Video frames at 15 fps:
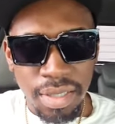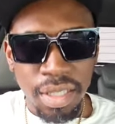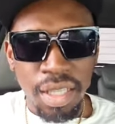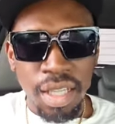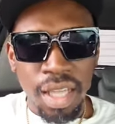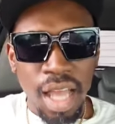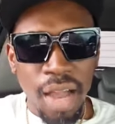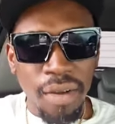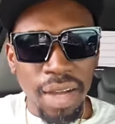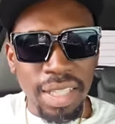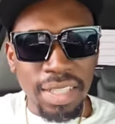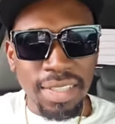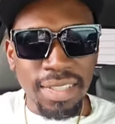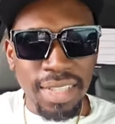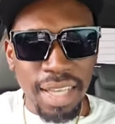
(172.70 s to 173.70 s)
I want to
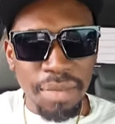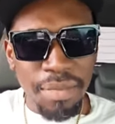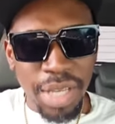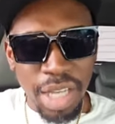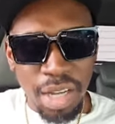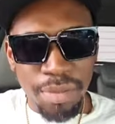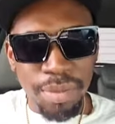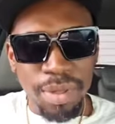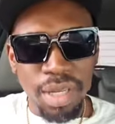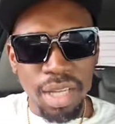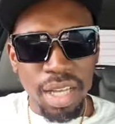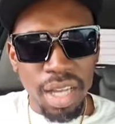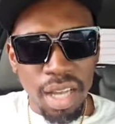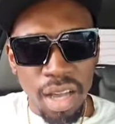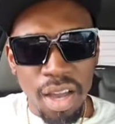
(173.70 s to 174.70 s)
say big up
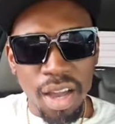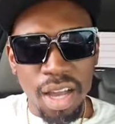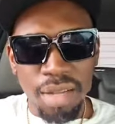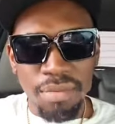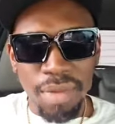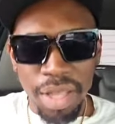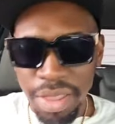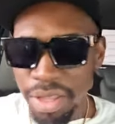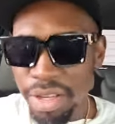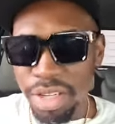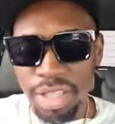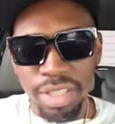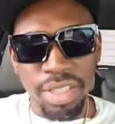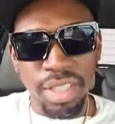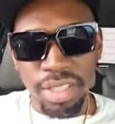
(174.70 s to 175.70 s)
all mothers,
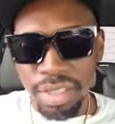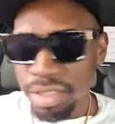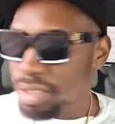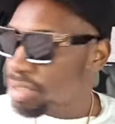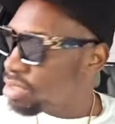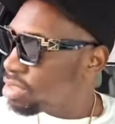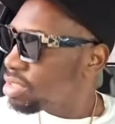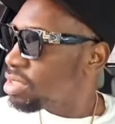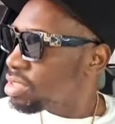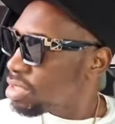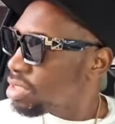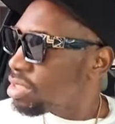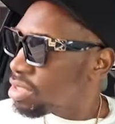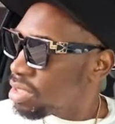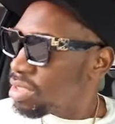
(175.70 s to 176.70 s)
you know.
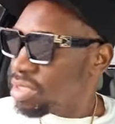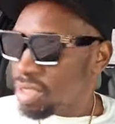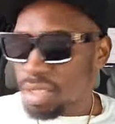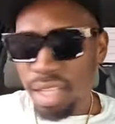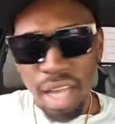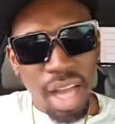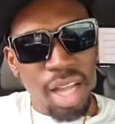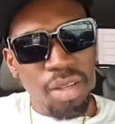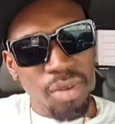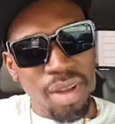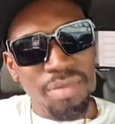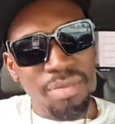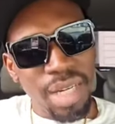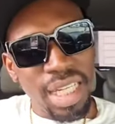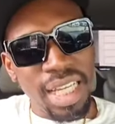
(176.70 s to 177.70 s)
All our
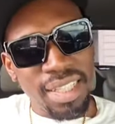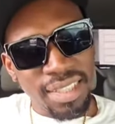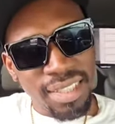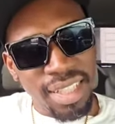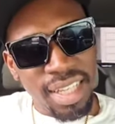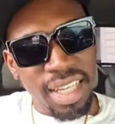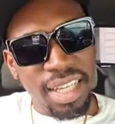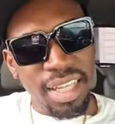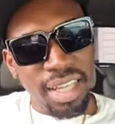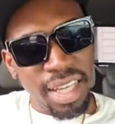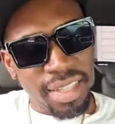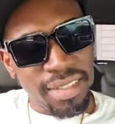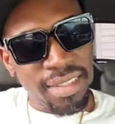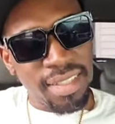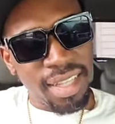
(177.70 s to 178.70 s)
Mother's Day
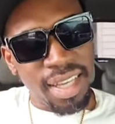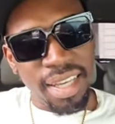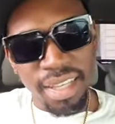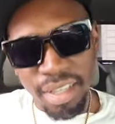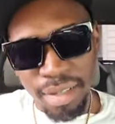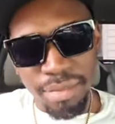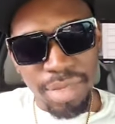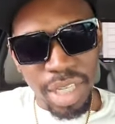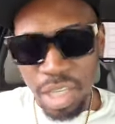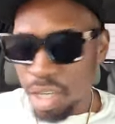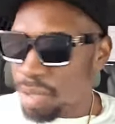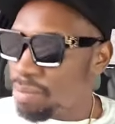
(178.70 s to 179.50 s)
yesterday, you know, big up.